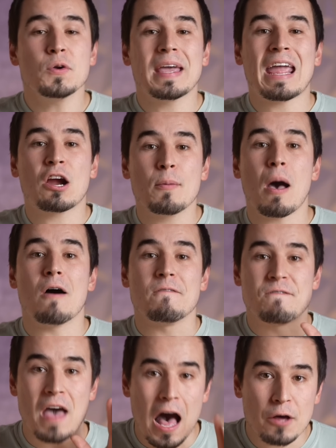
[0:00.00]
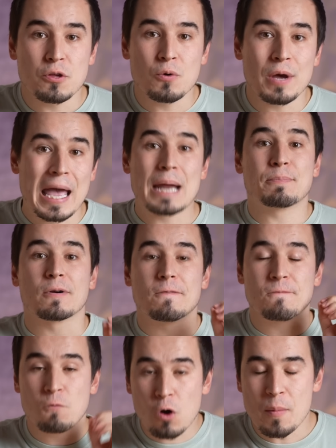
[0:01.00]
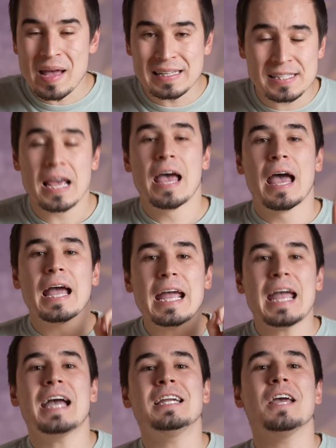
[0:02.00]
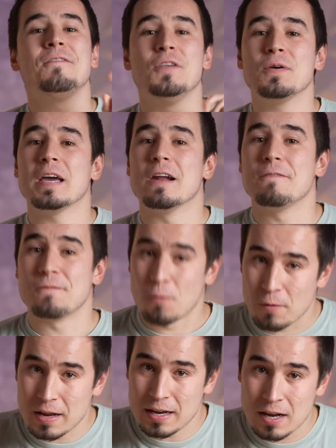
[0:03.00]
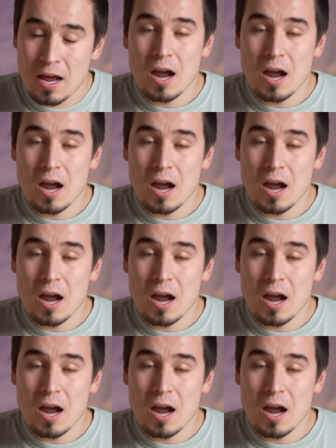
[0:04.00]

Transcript: you care about value and performance, and if you can afford it,